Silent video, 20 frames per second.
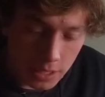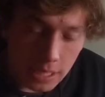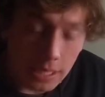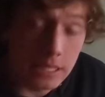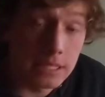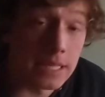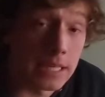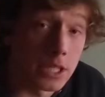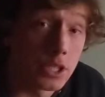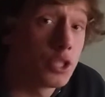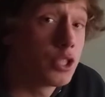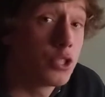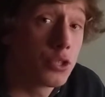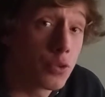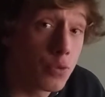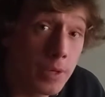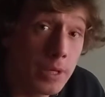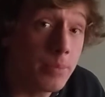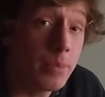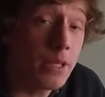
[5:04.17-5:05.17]
that is
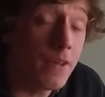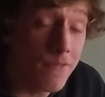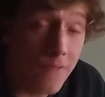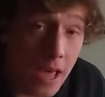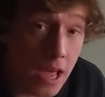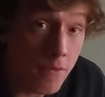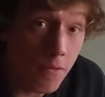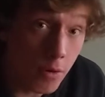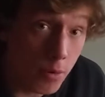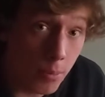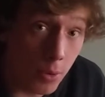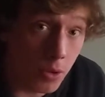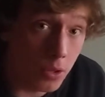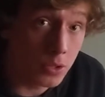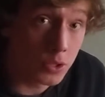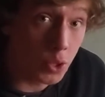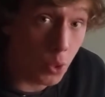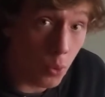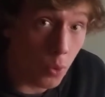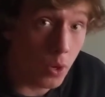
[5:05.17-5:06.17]
extremely
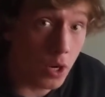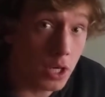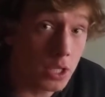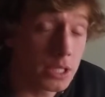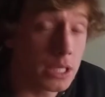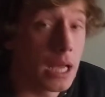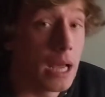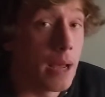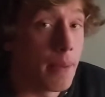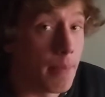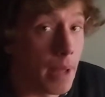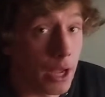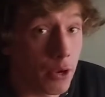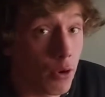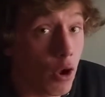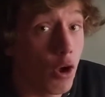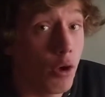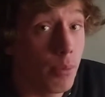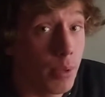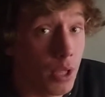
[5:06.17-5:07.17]
favorable towards
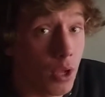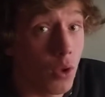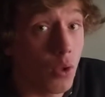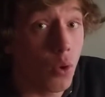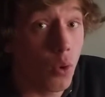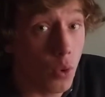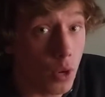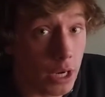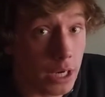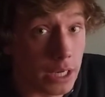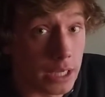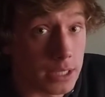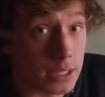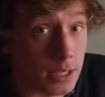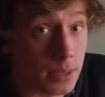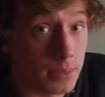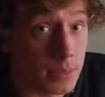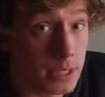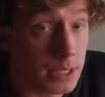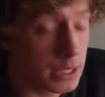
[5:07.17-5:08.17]
microbial
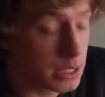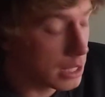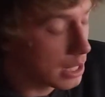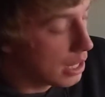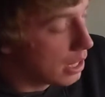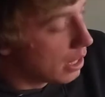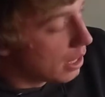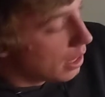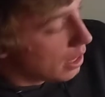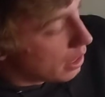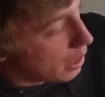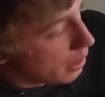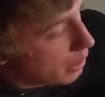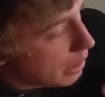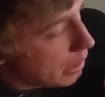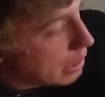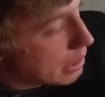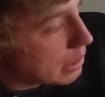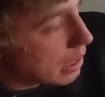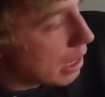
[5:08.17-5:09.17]
organisms. These